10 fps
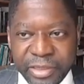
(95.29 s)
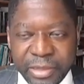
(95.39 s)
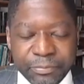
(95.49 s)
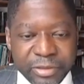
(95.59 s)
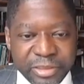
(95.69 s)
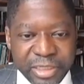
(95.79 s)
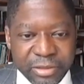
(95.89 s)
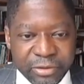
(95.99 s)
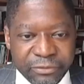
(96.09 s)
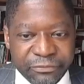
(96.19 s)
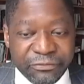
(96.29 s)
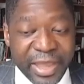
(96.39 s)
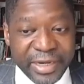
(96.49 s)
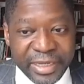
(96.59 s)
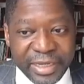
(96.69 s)
in particular
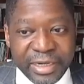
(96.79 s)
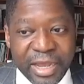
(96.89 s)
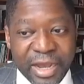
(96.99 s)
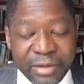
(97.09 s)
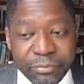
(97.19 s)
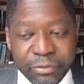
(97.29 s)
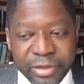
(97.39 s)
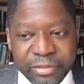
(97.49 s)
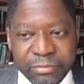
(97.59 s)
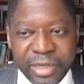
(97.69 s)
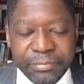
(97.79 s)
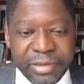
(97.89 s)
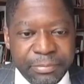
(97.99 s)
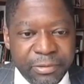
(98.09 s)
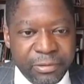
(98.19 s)
finding and onboarding the right
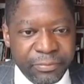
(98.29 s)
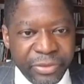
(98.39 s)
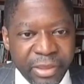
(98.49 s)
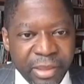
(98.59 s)
people,